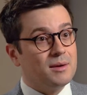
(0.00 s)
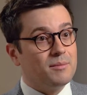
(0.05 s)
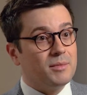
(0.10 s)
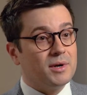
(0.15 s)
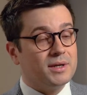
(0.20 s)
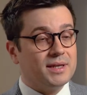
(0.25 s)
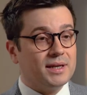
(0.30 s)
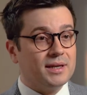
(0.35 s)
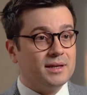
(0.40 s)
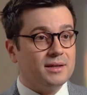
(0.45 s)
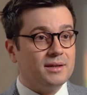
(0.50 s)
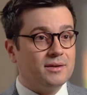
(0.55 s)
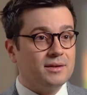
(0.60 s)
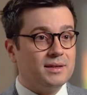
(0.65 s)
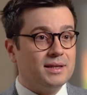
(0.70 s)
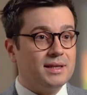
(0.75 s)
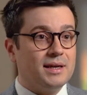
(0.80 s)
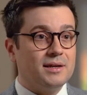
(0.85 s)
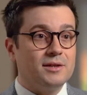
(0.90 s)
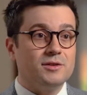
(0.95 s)

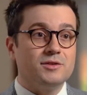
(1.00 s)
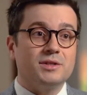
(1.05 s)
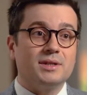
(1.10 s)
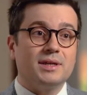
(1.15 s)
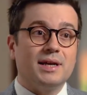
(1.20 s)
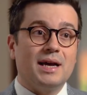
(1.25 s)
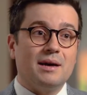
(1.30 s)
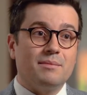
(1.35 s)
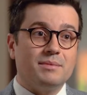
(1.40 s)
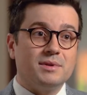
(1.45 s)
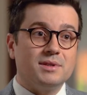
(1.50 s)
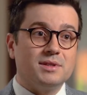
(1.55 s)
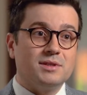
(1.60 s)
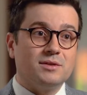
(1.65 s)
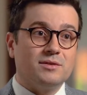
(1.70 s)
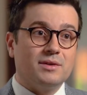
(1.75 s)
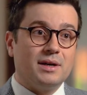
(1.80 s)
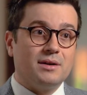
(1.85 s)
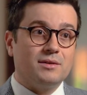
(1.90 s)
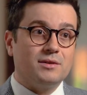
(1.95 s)
Particularly that usually happens
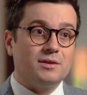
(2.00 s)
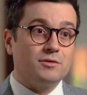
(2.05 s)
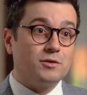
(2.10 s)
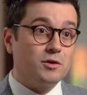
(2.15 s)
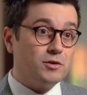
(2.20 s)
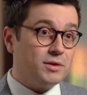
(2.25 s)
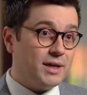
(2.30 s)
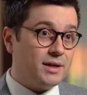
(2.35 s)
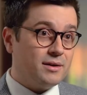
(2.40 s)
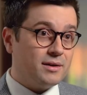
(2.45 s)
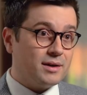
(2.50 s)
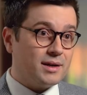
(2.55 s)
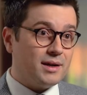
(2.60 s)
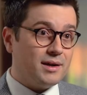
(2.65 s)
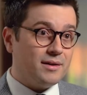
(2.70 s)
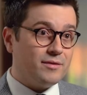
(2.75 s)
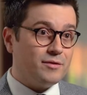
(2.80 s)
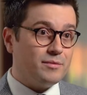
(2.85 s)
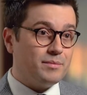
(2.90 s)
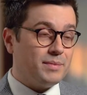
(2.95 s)
around a rotator
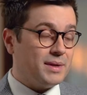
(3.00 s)
cuff,